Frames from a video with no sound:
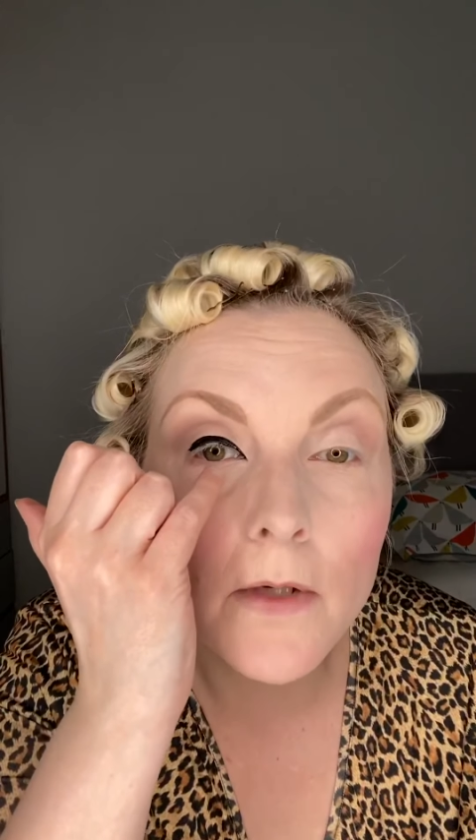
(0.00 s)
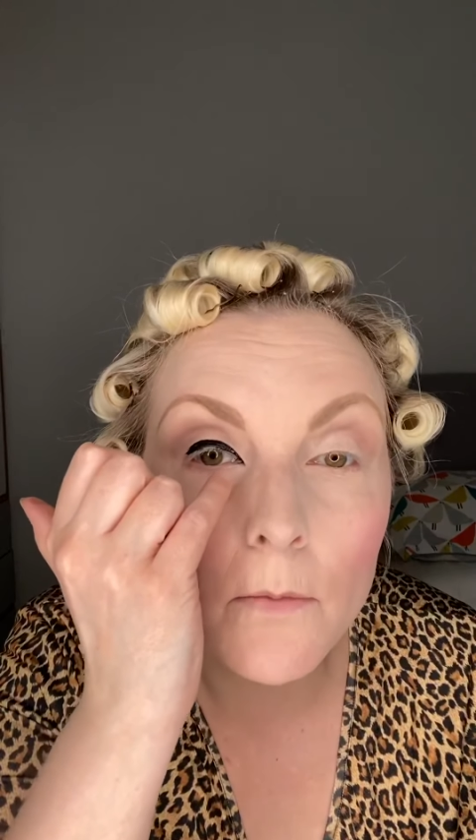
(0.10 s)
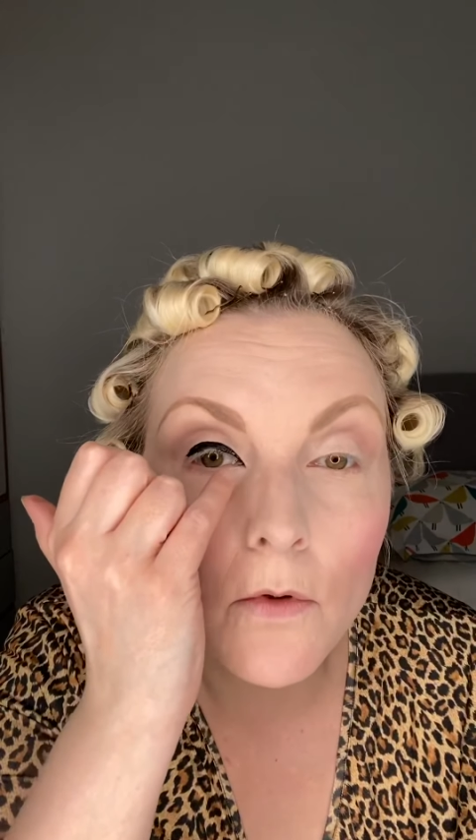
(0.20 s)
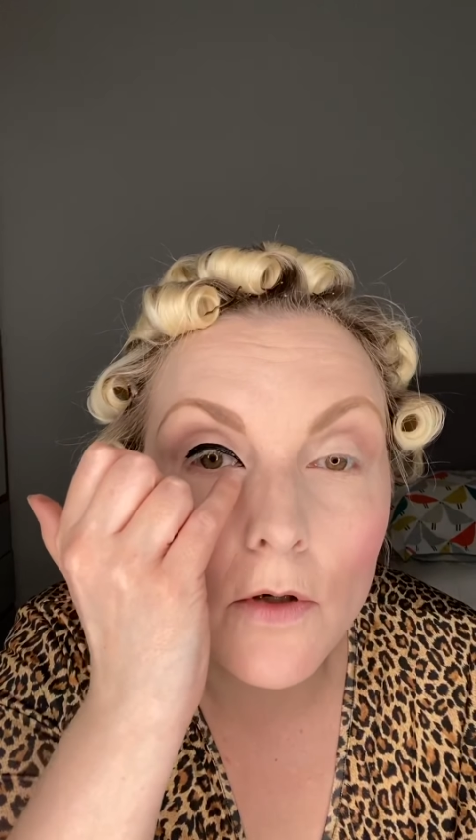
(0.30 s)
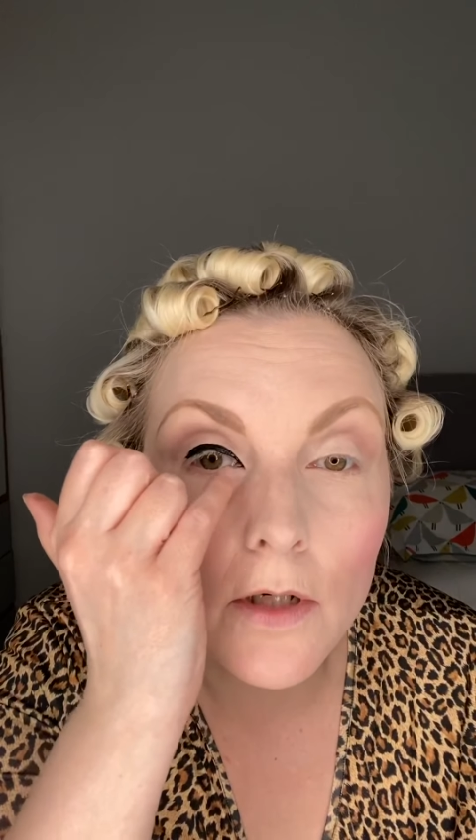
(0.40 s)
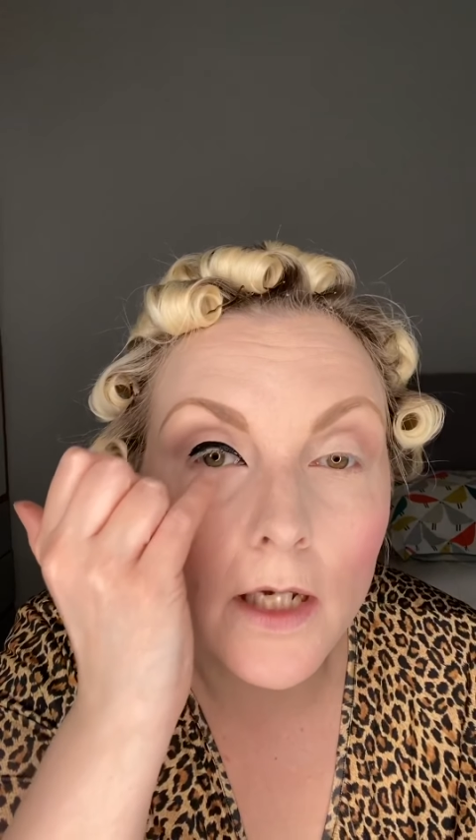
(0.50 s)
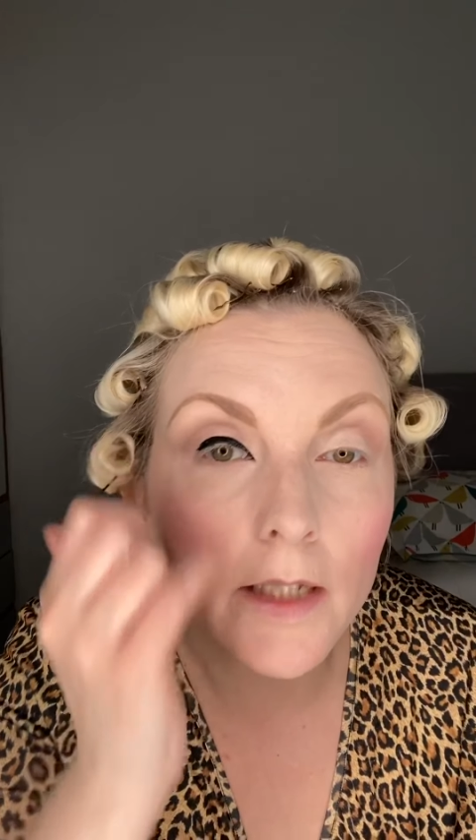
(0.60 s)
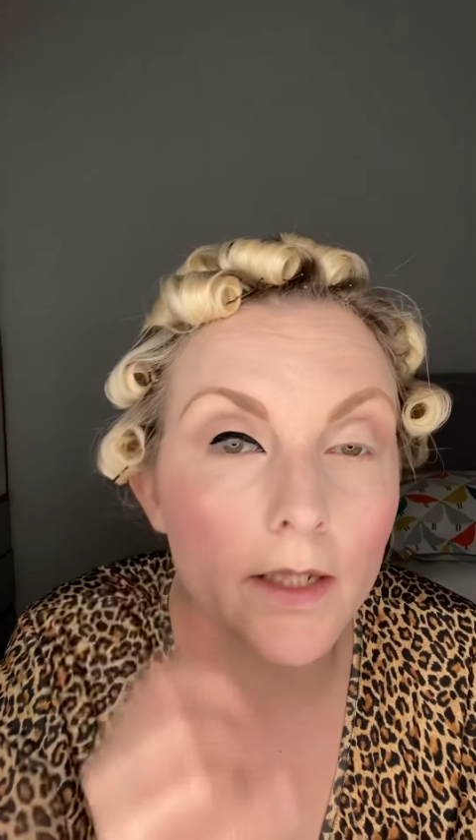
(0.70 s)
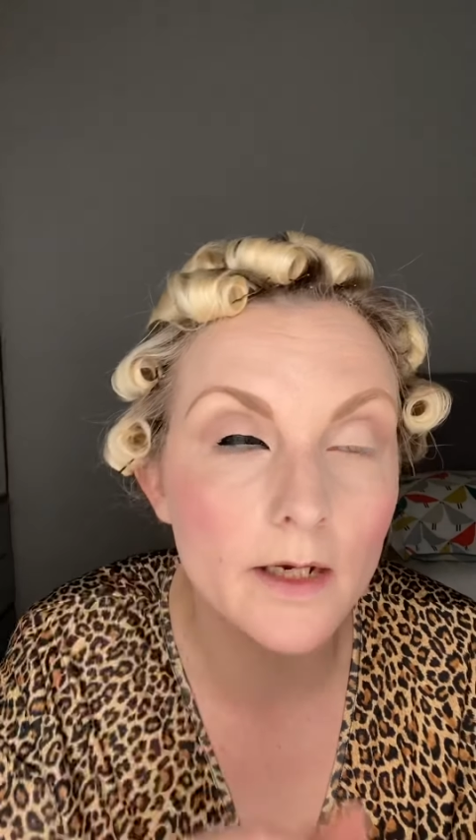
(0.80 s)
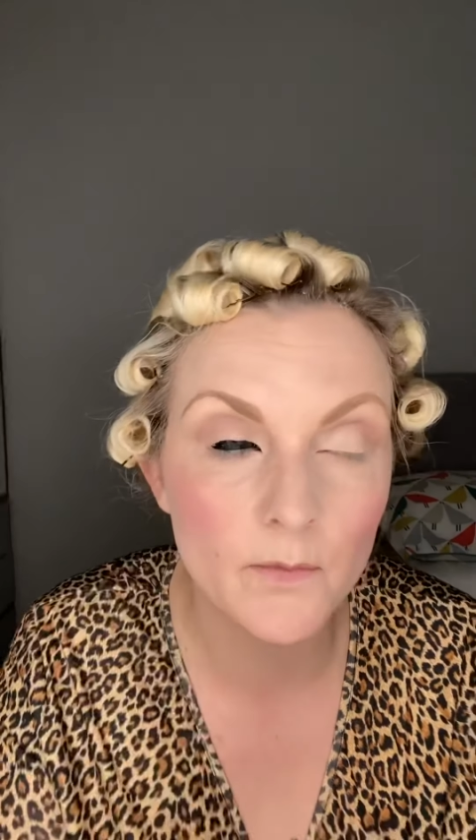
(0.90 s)

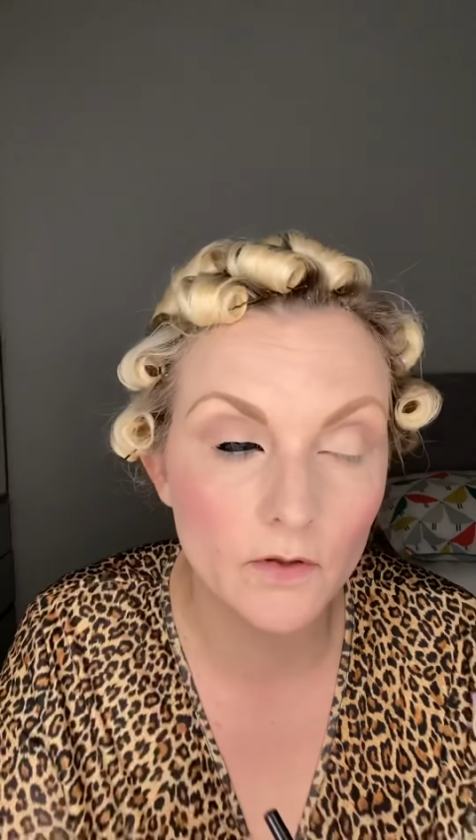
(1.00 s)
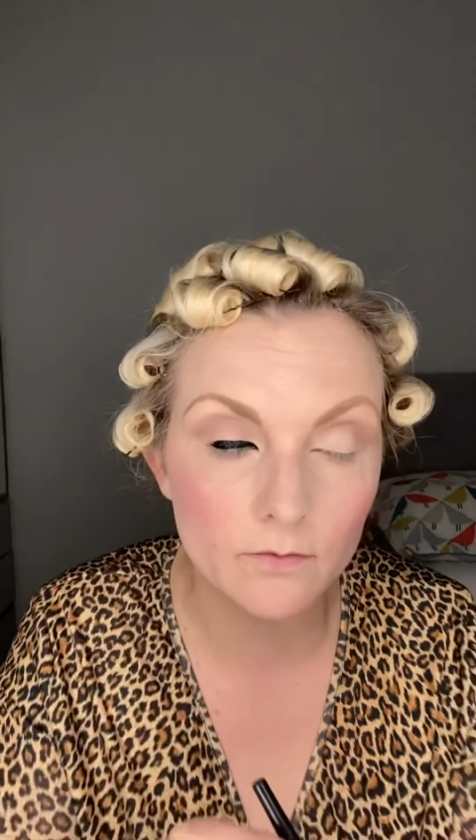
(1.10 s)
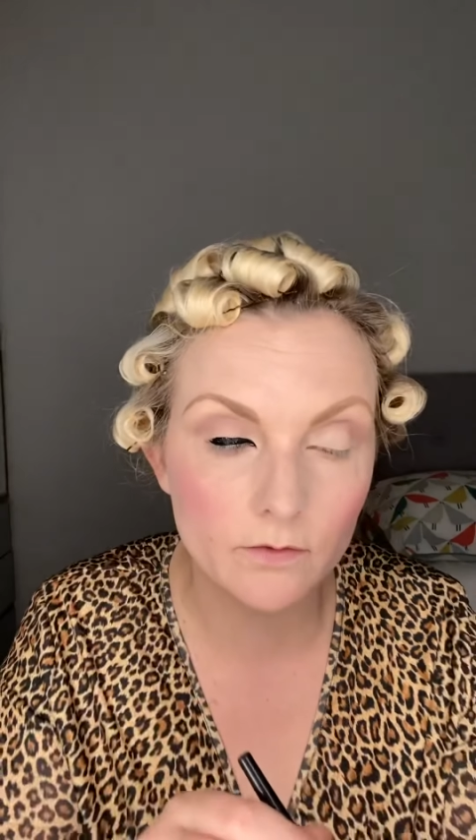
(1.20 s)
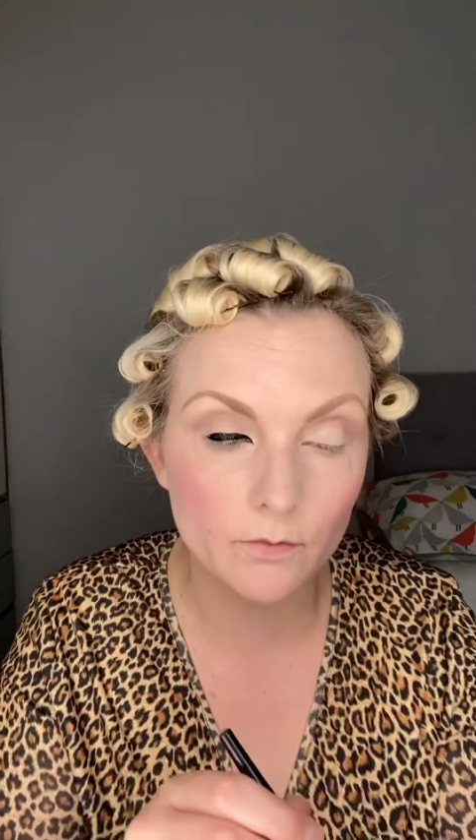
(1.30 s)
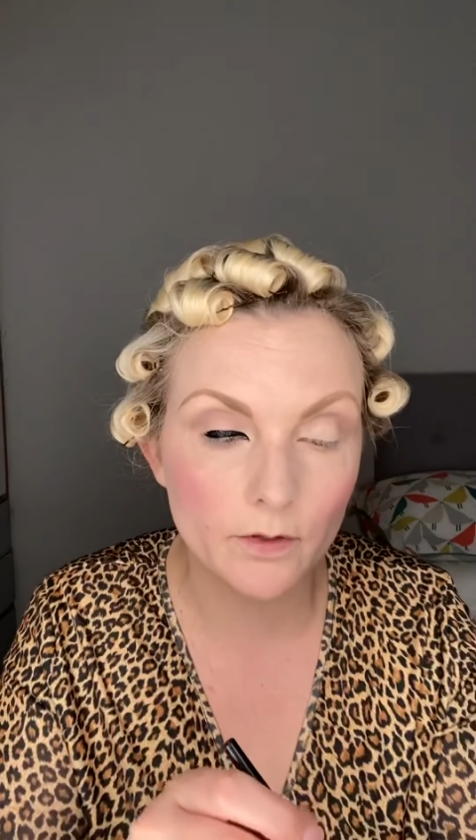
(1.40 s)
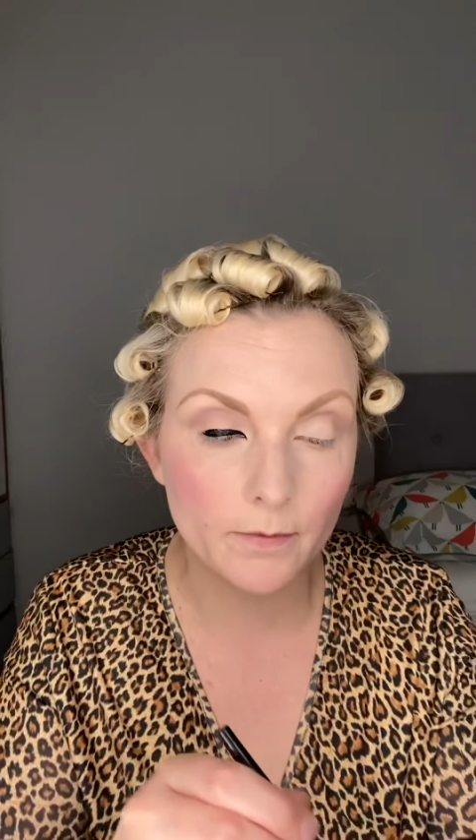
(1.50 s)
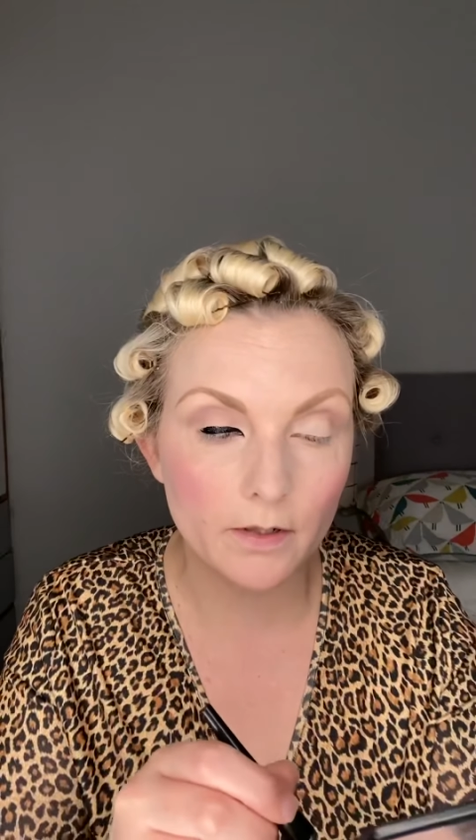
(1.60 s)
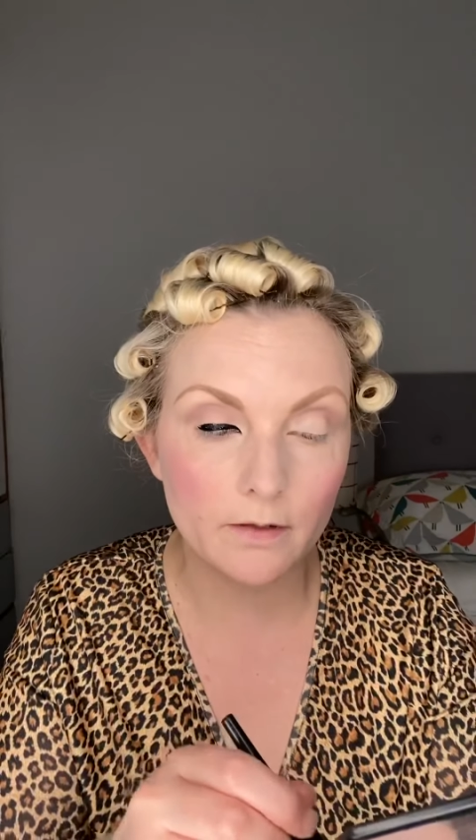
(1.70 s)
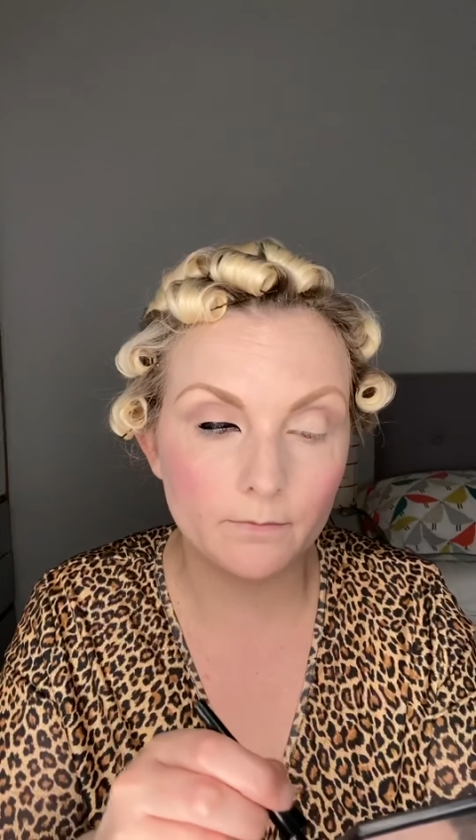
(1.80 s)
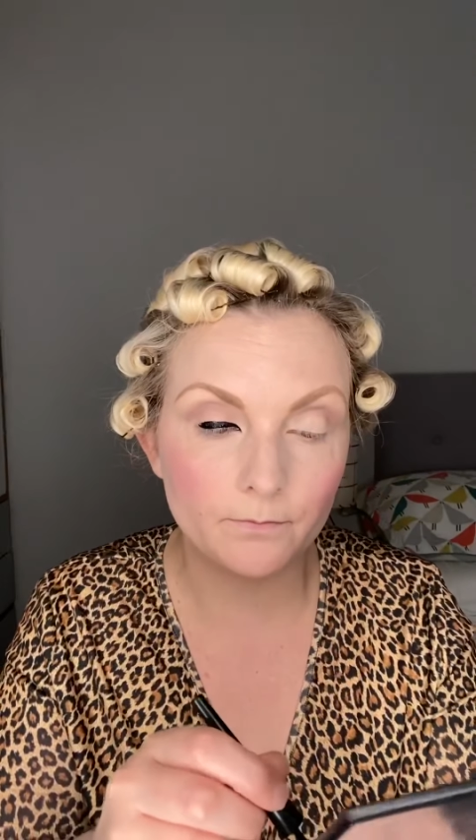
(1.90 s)
waterline there, but don't worry about that.